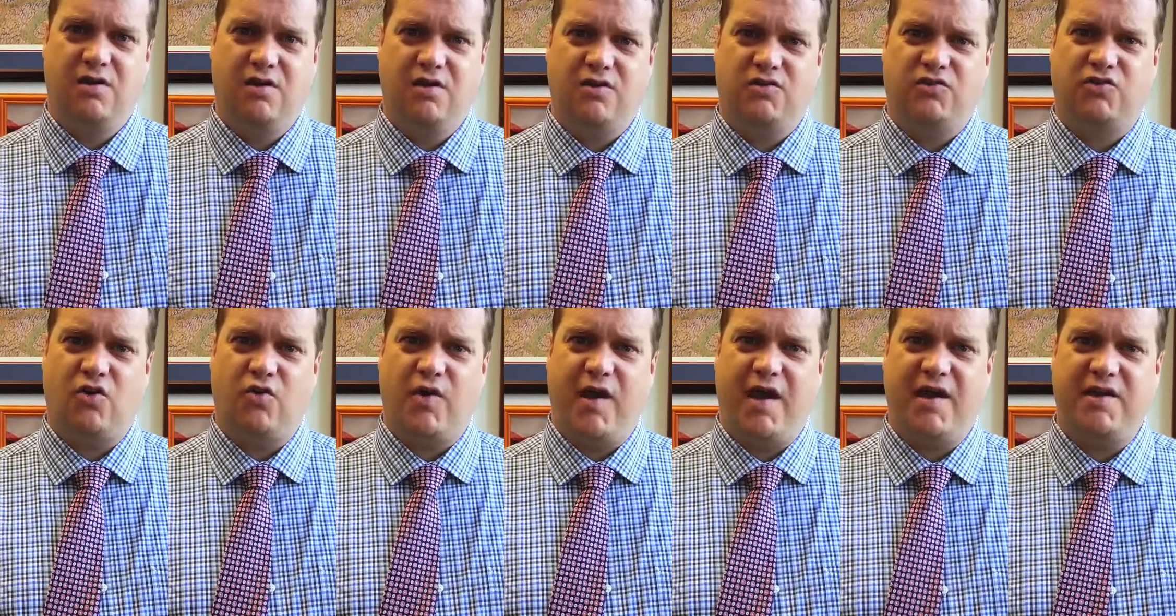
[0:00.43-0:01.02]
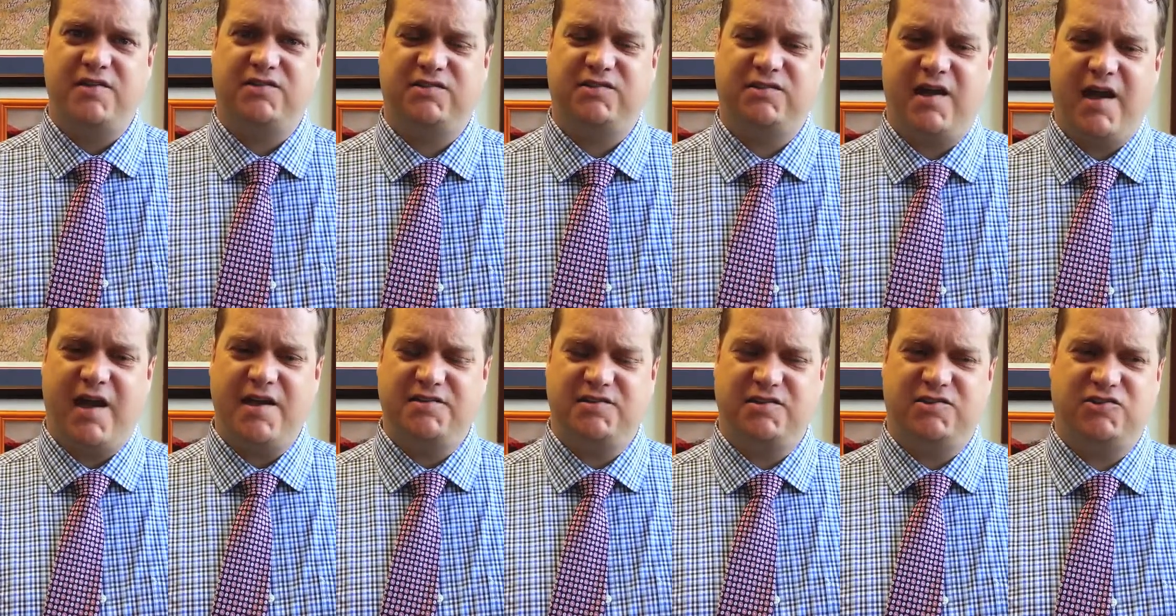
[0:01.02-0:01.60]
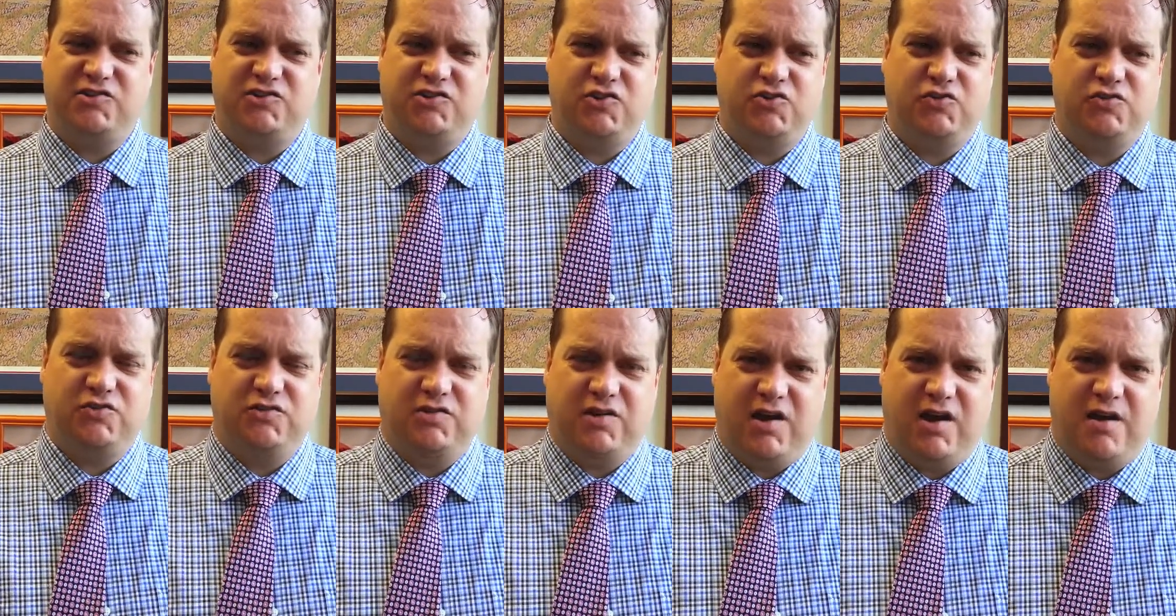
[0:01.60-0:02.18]
So as a
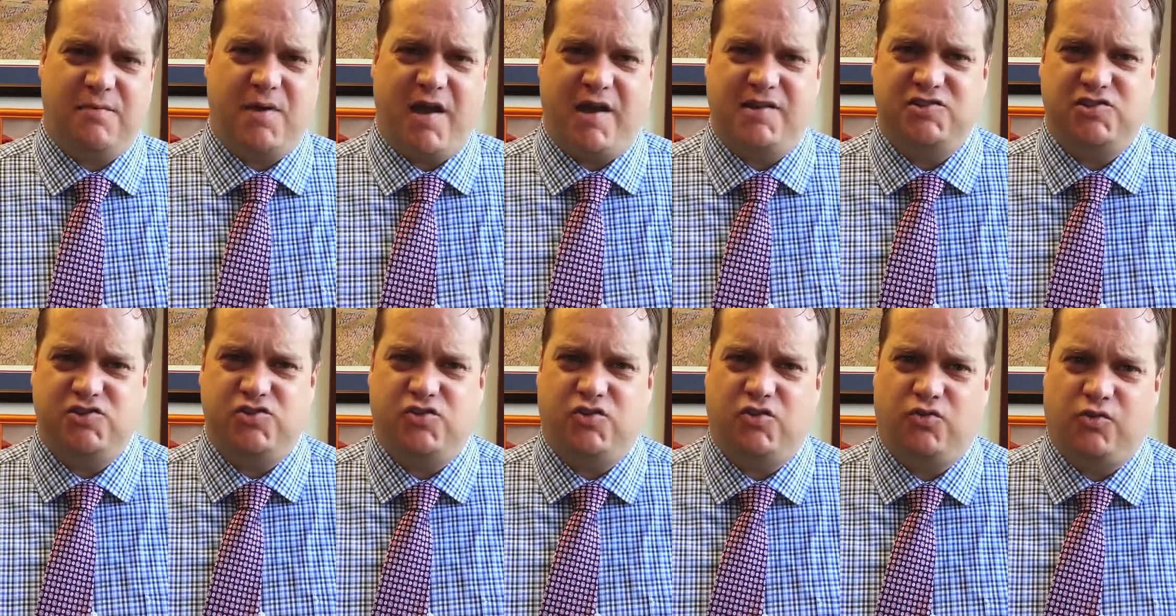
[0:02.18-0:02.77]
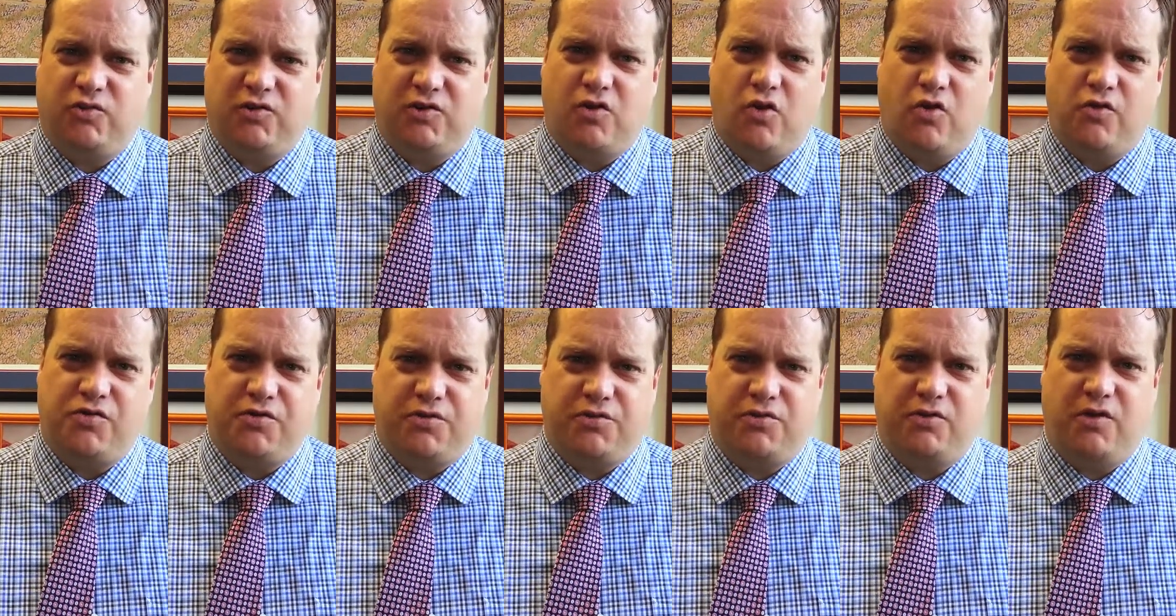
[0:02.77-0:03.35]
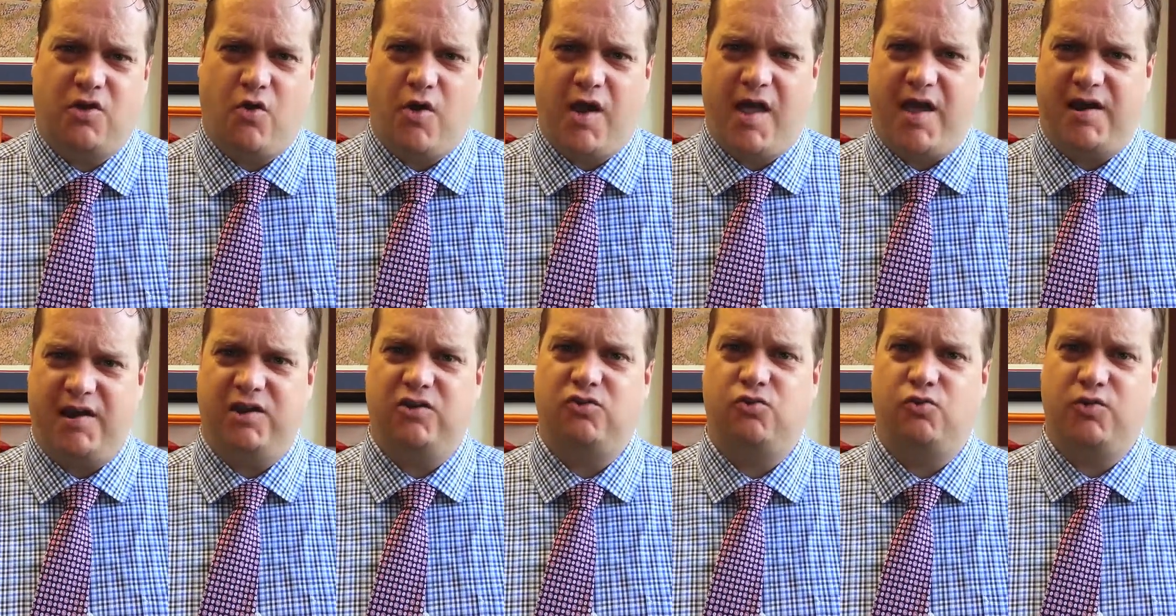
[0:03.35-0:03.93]
student, as you go
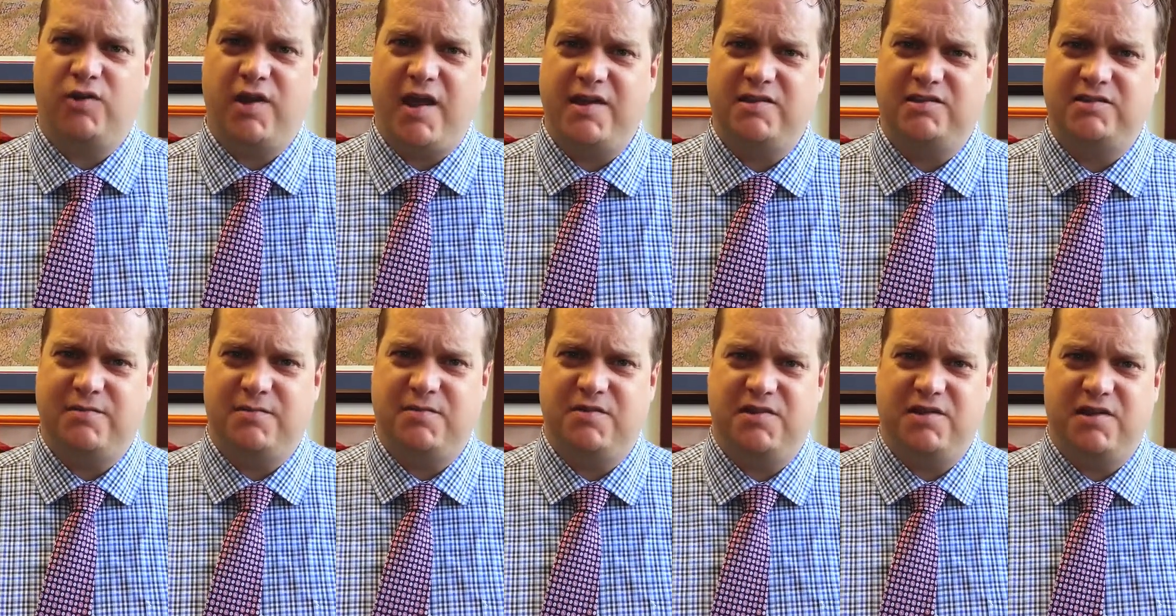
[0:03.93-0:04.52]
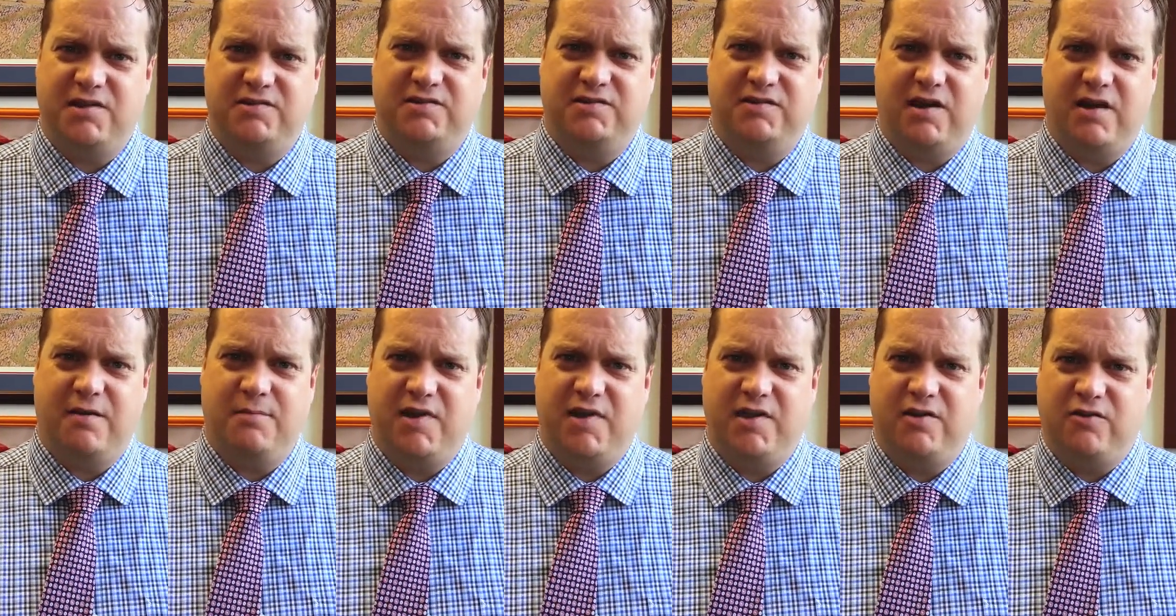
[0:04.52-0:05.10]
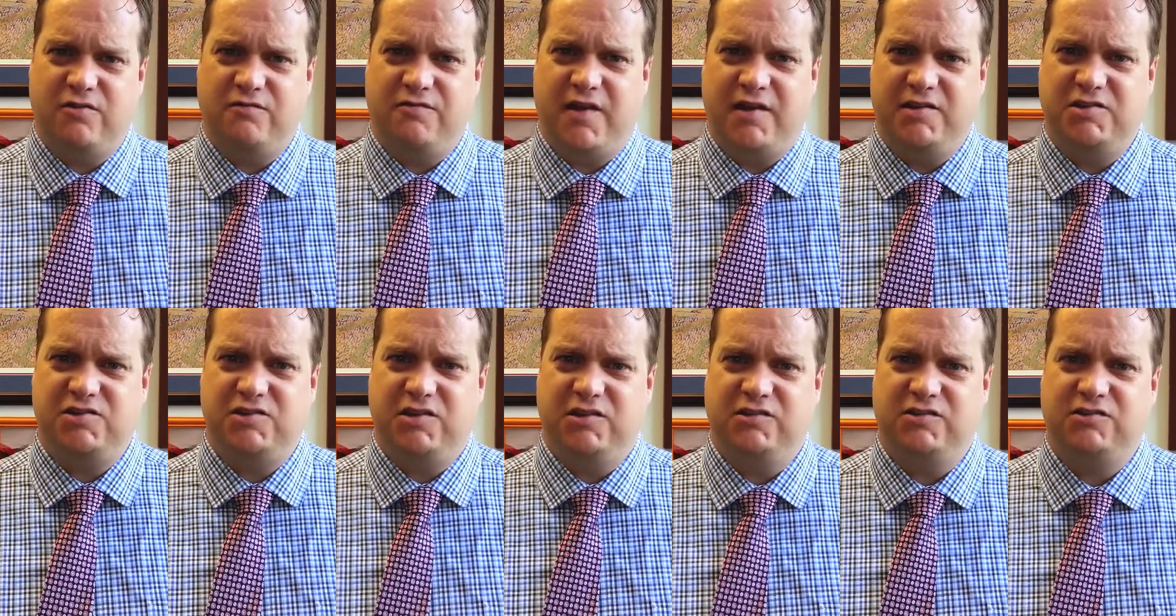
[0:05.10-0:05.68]
ahead and create some of these
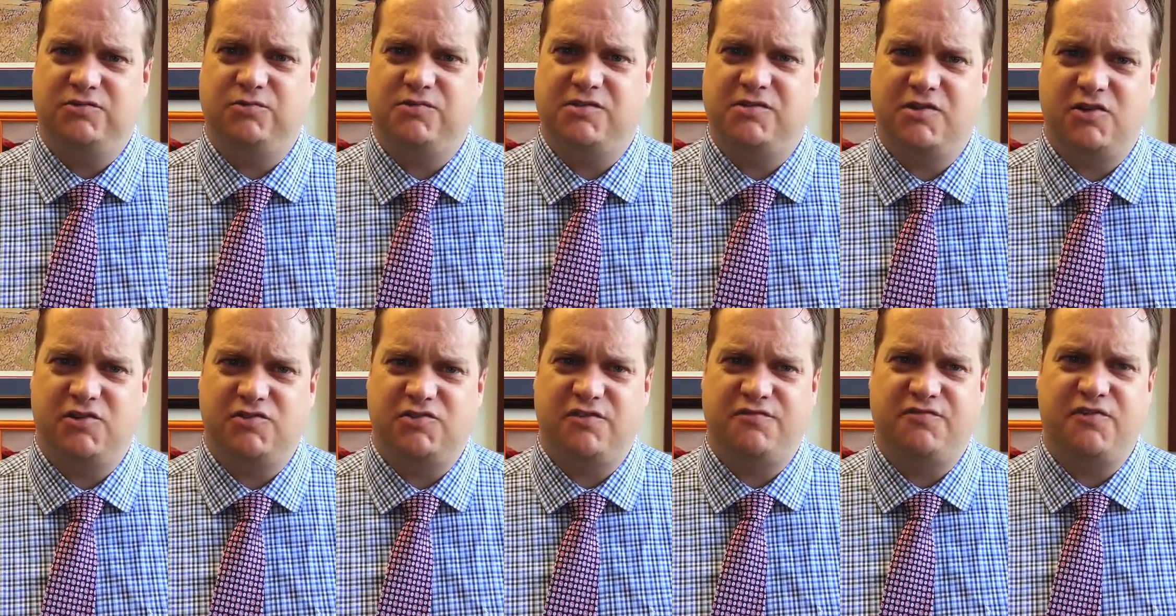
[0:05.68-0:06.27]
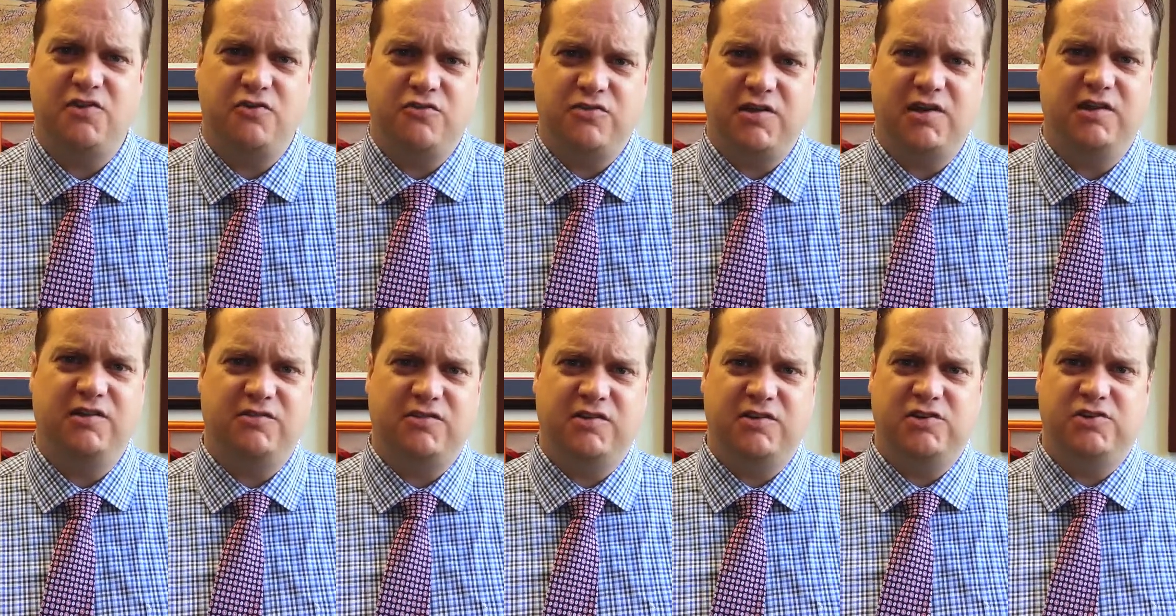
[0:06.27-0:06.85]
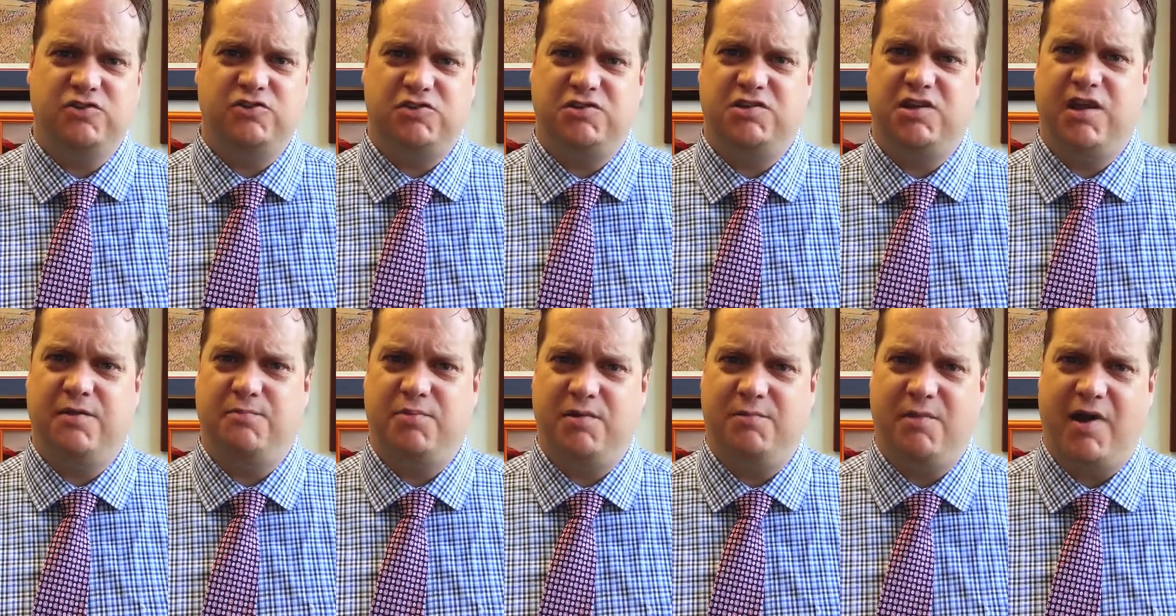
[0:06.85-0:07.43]
interventions, there's a few things that you should
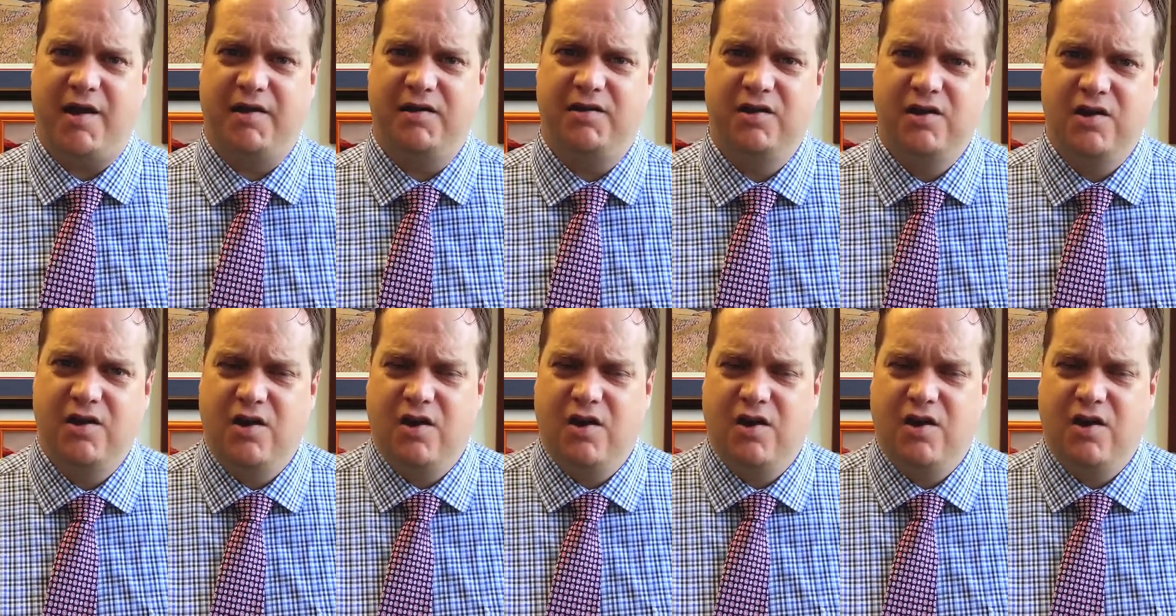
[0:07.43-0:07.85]
keep in mind.